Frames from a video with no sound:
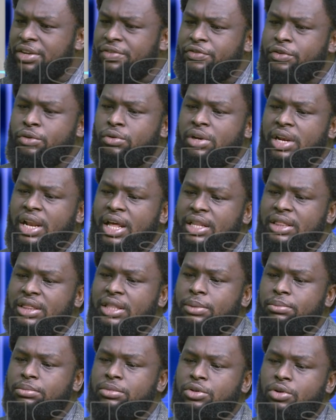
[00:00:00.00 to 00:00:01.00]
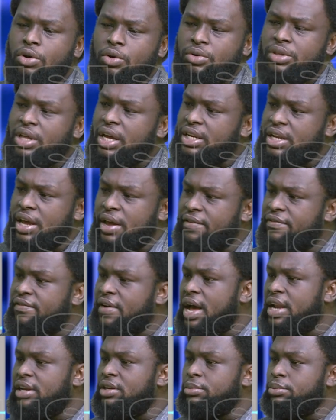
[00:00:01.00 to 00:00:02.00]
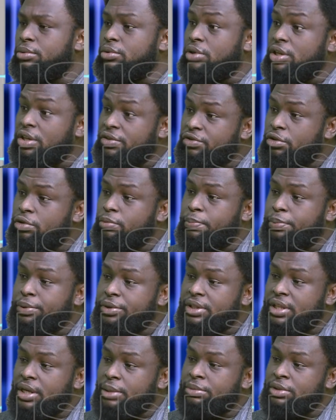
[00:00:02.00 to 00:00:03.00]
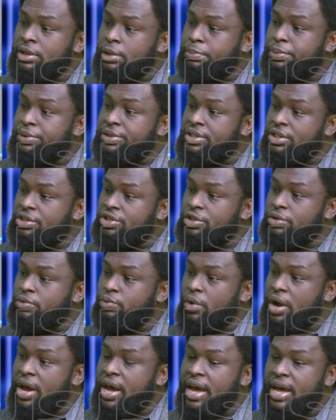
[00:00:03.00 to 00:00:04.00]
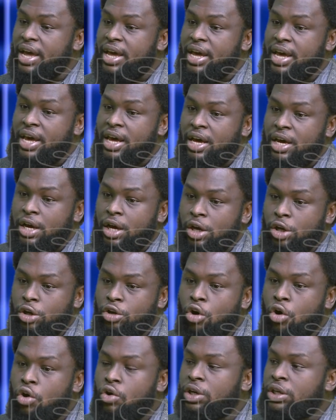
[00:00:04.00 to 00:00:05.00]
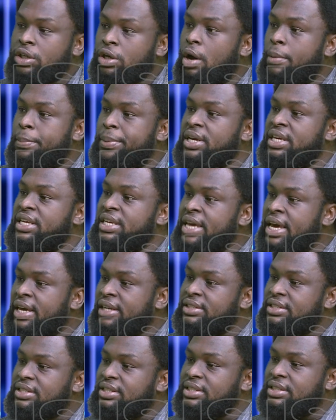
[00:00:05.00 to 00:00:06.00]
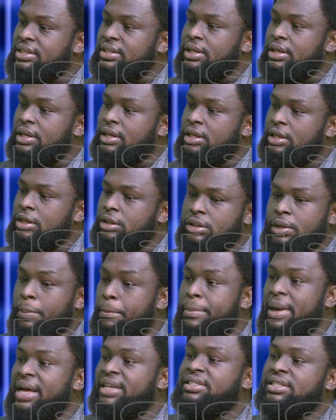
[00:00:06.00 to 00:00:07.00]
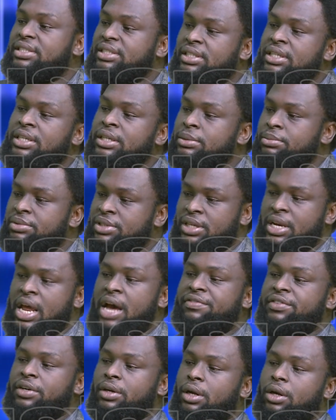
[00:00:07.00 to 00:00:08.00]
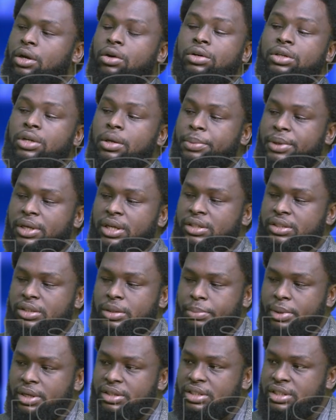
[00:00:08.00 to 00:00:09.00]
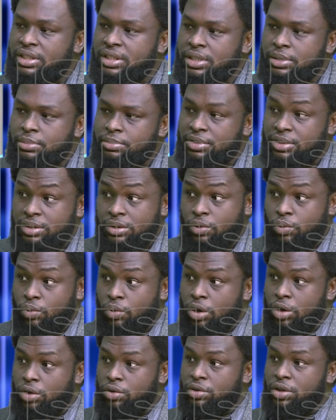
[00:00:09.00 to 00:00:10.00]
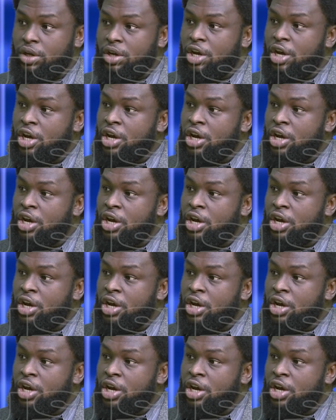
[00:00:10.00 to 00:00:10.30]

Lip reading: if you let them know that they are valuable, if you put them in a position where going up against the best teams in Africa, going up against the best teams in the world,